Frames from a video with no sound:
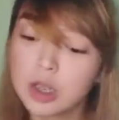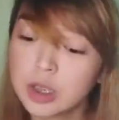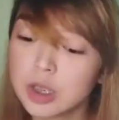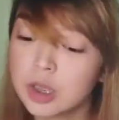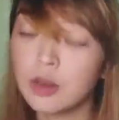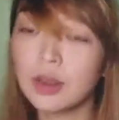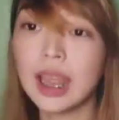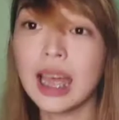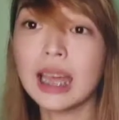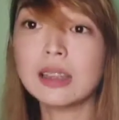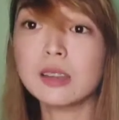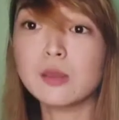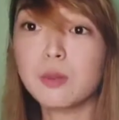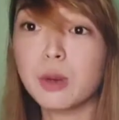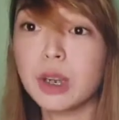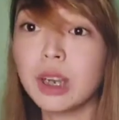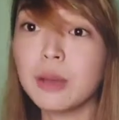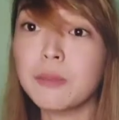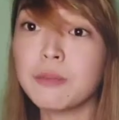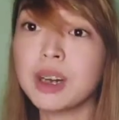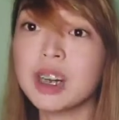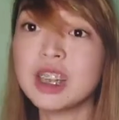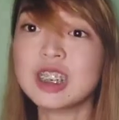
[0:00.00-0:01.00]
So that's
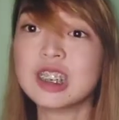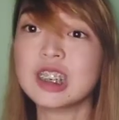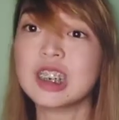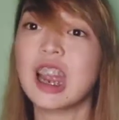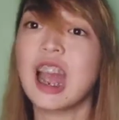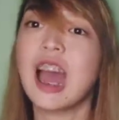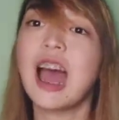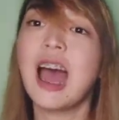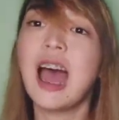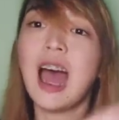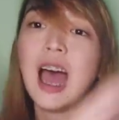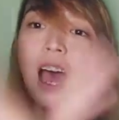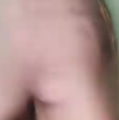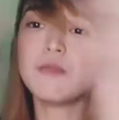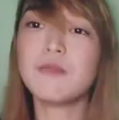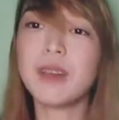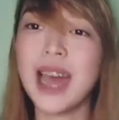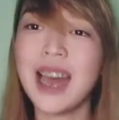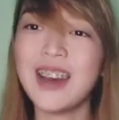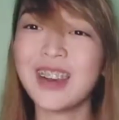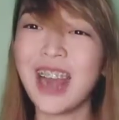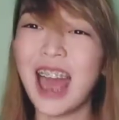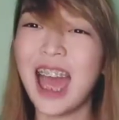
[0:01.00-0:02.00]
pretty much
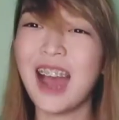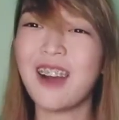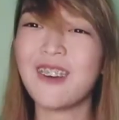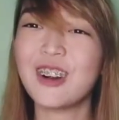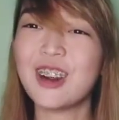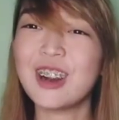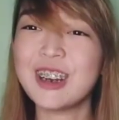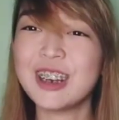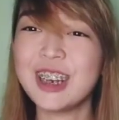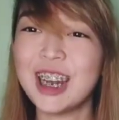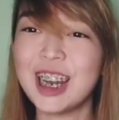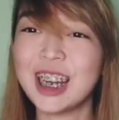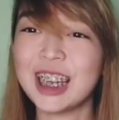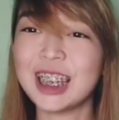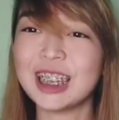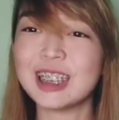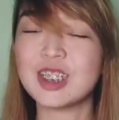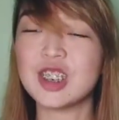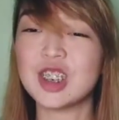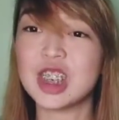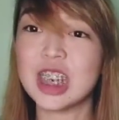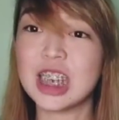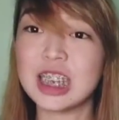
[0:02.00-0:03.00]
about our
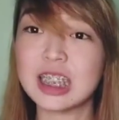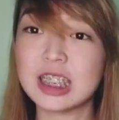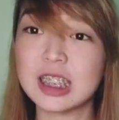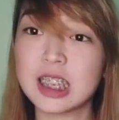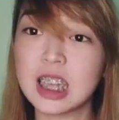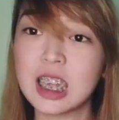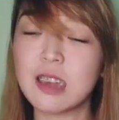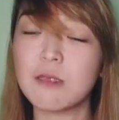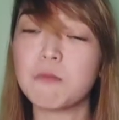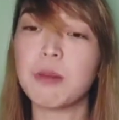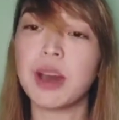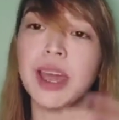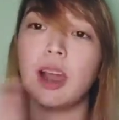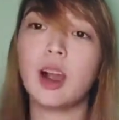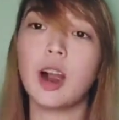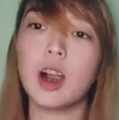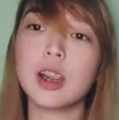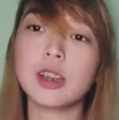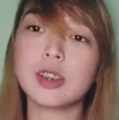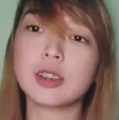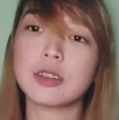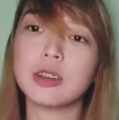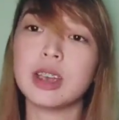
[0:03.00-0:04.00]
Nugget GT by
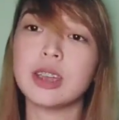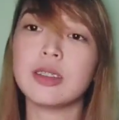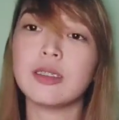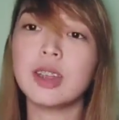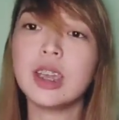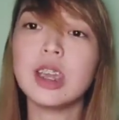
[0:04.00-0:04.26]
Artery.